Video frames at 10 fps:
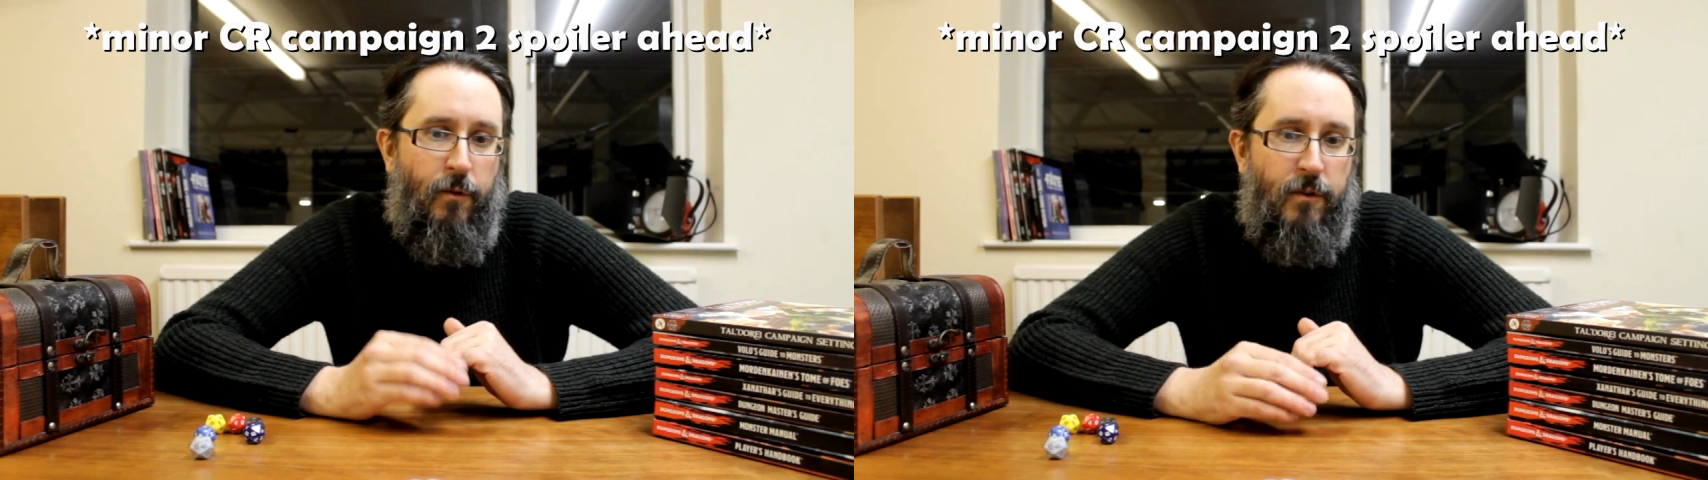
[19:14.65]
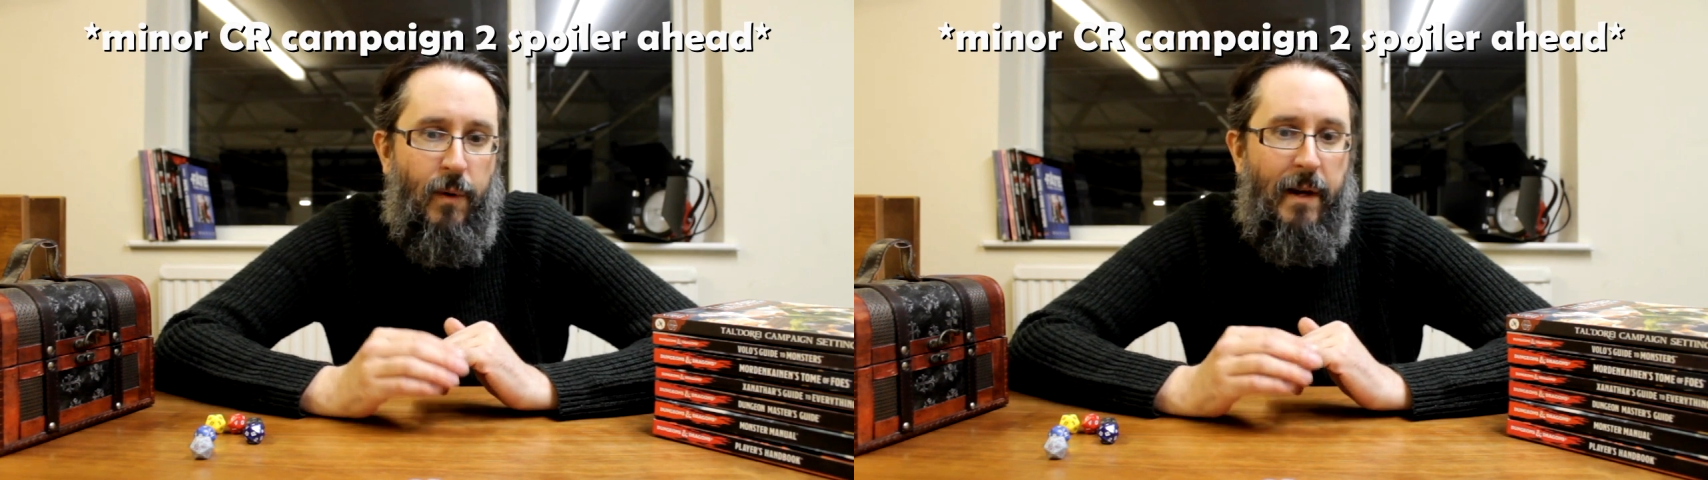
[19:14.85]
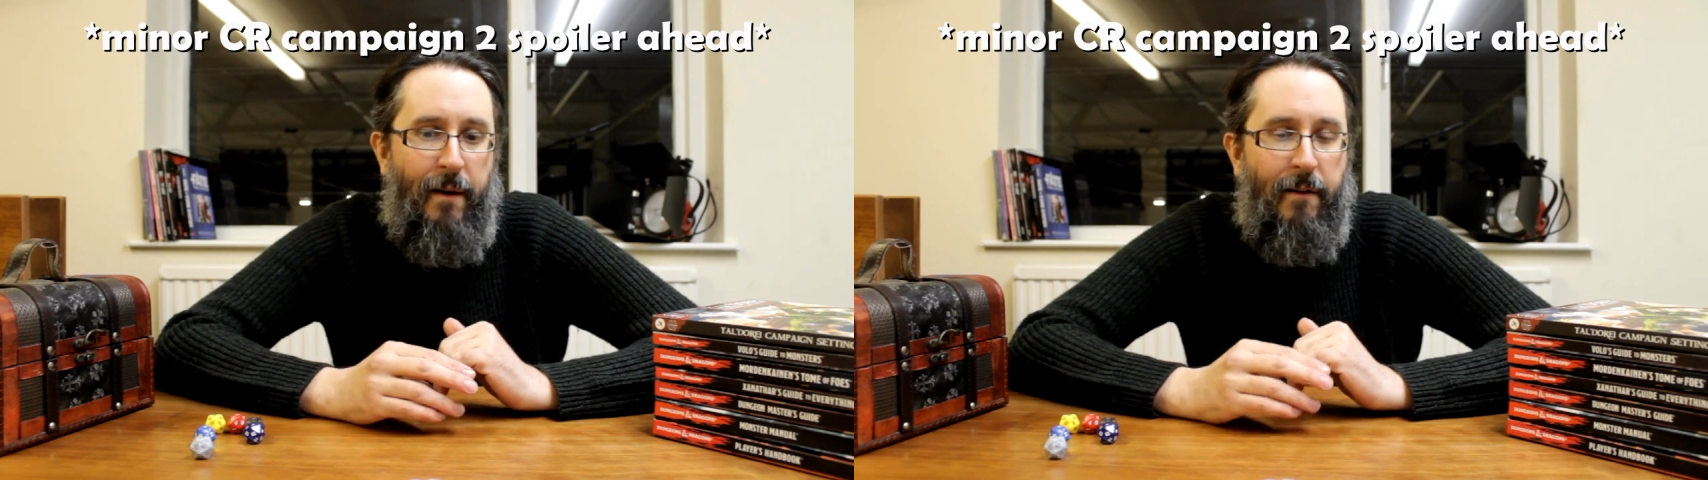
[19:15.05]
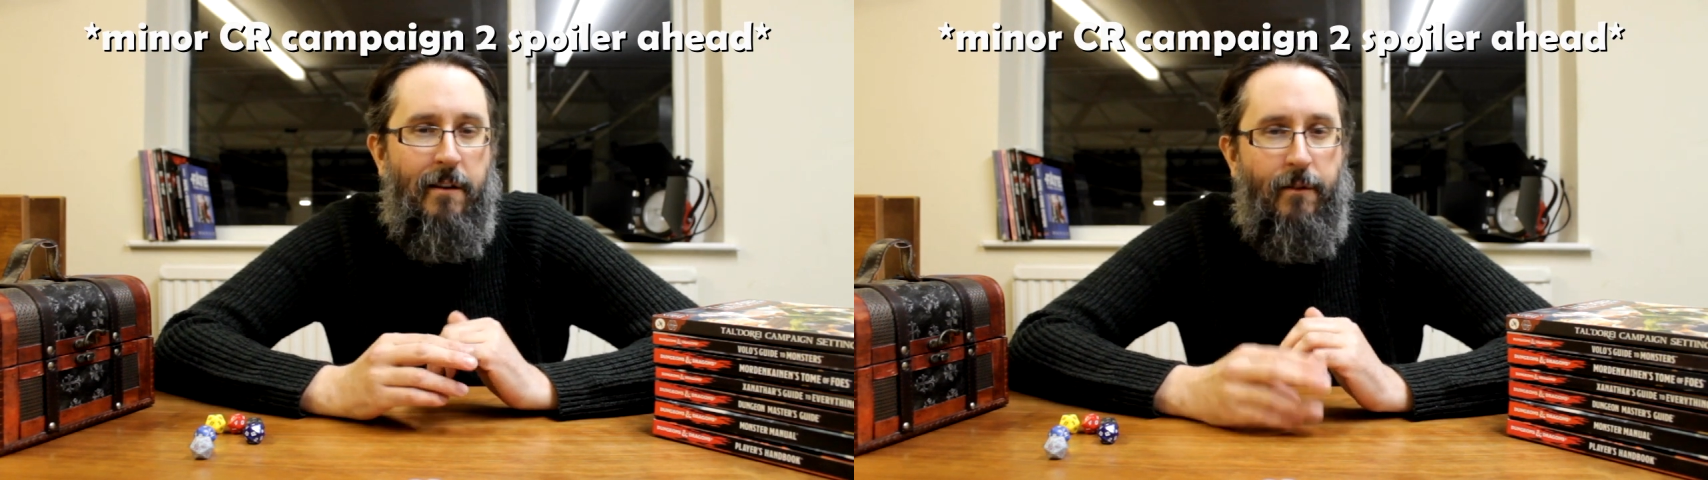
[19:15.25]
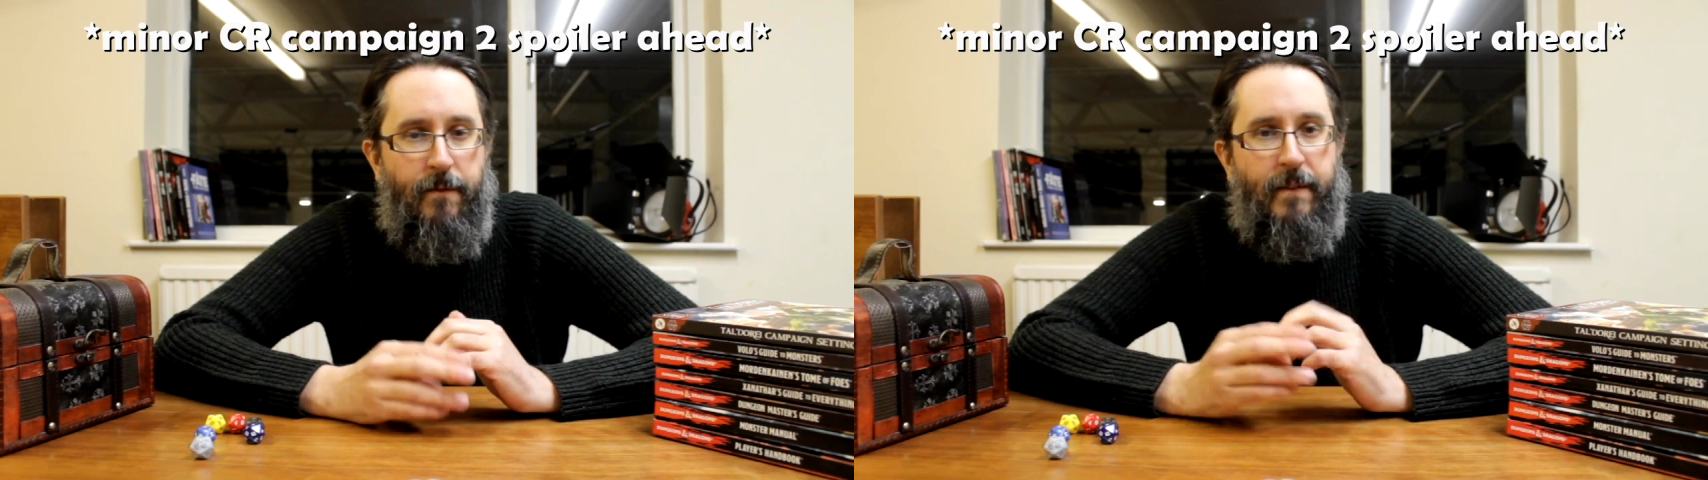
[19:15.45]
also allowing
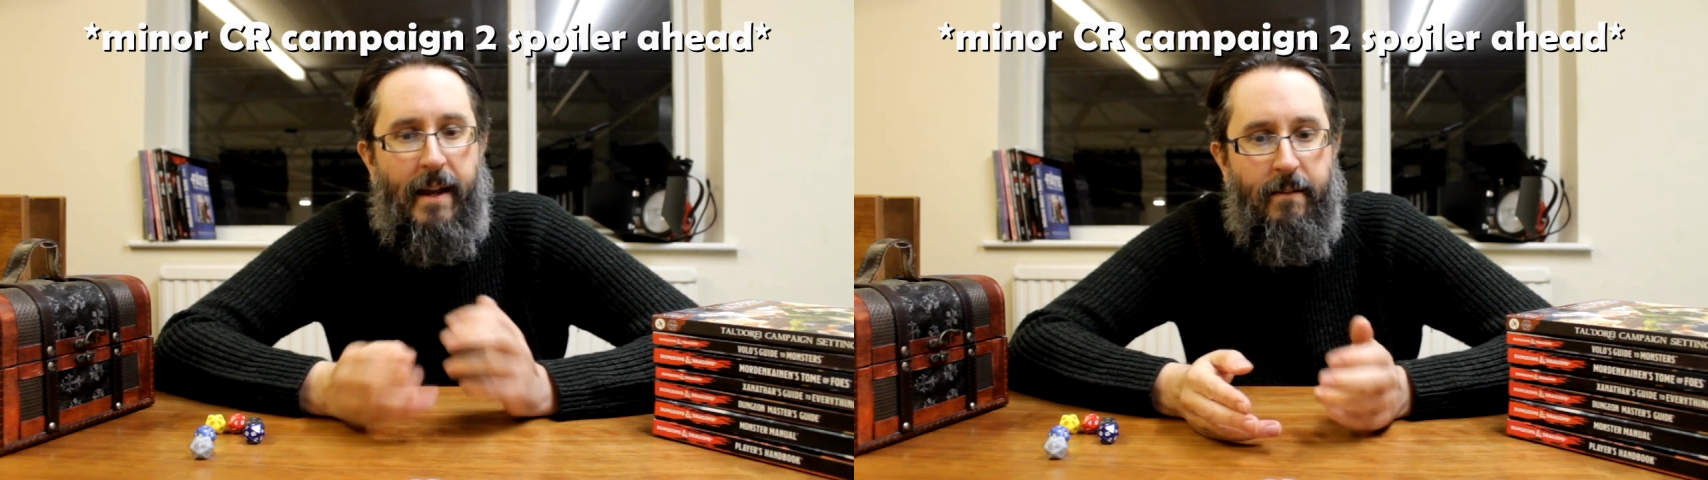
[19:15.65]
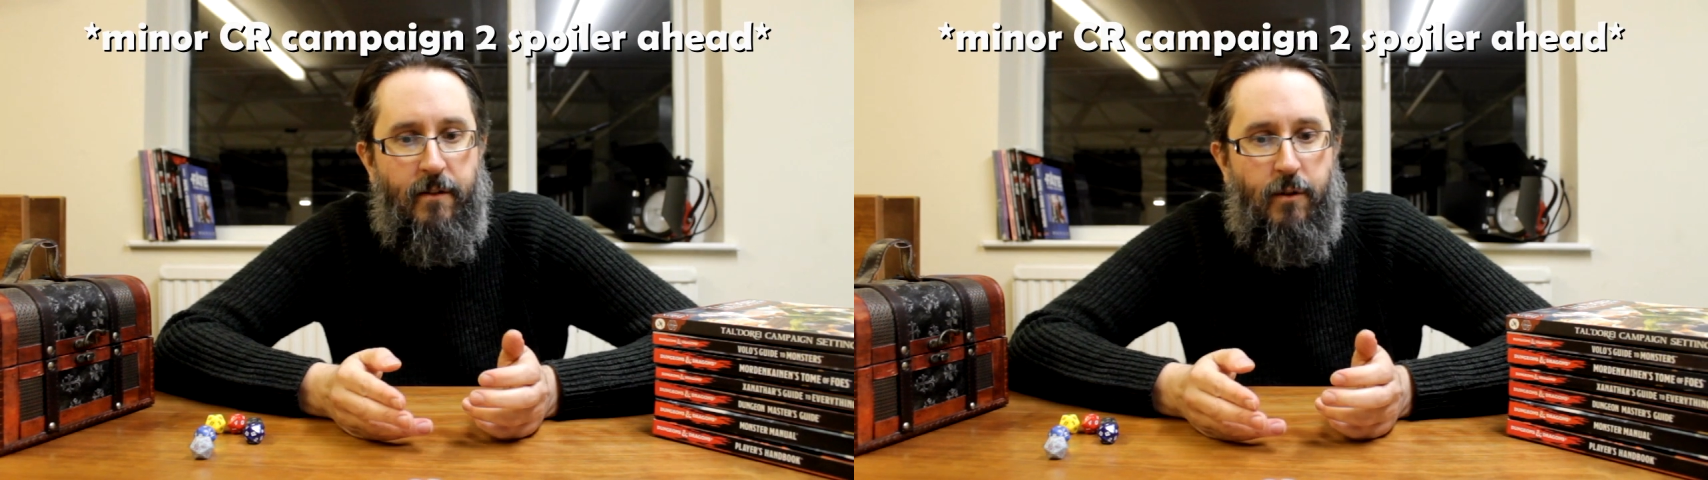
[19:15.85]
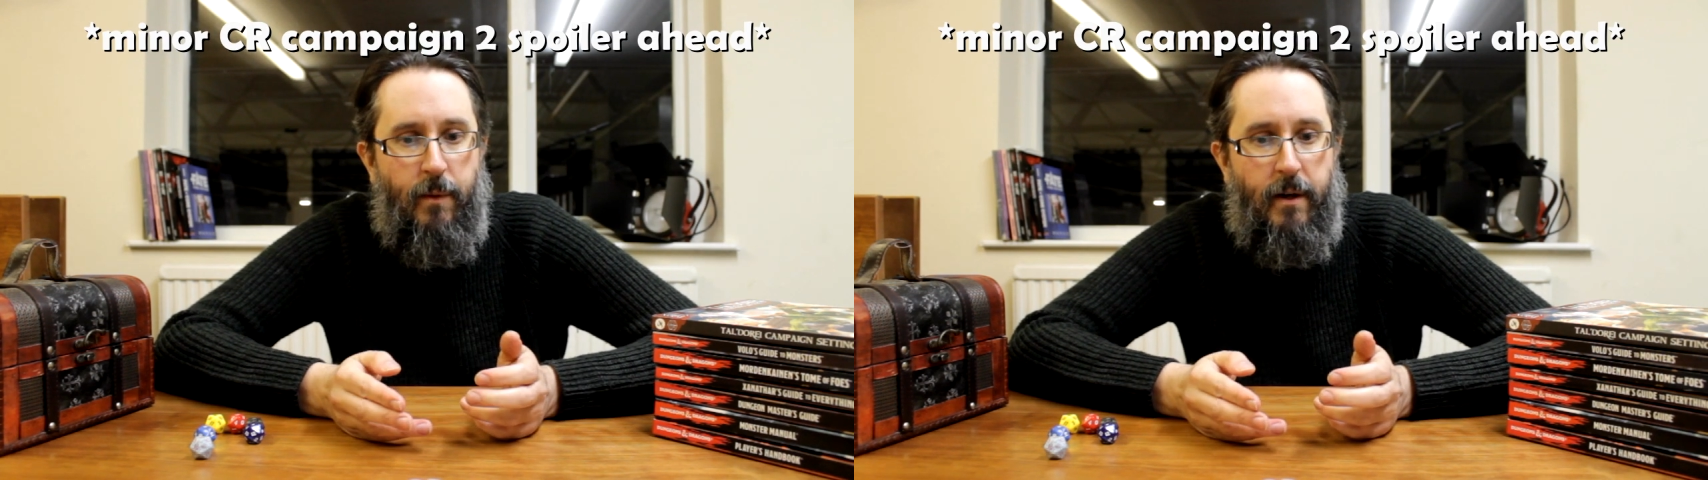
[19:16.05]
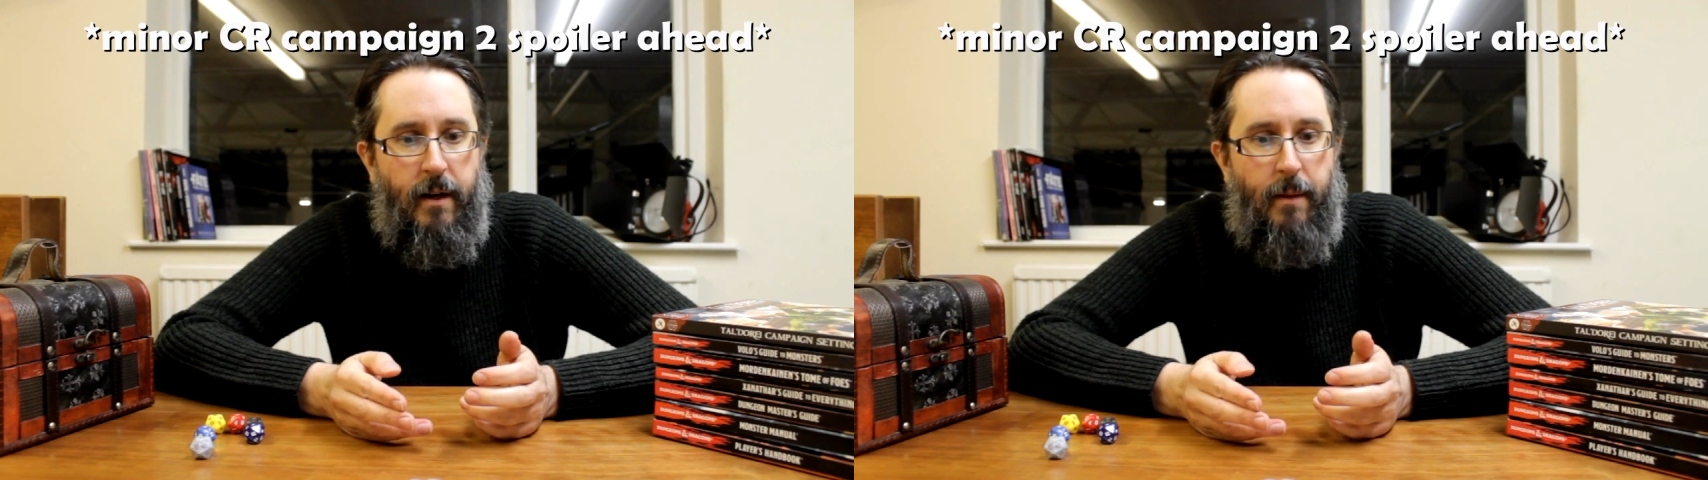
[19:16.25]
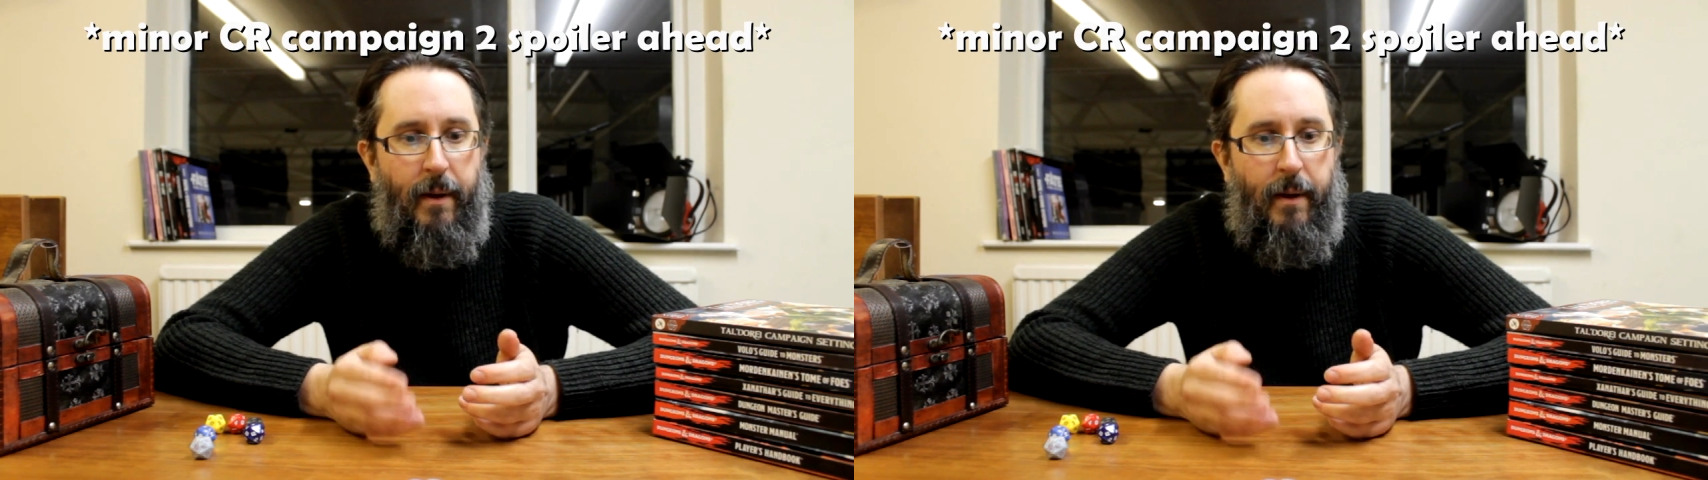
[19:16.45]
a lot of character work.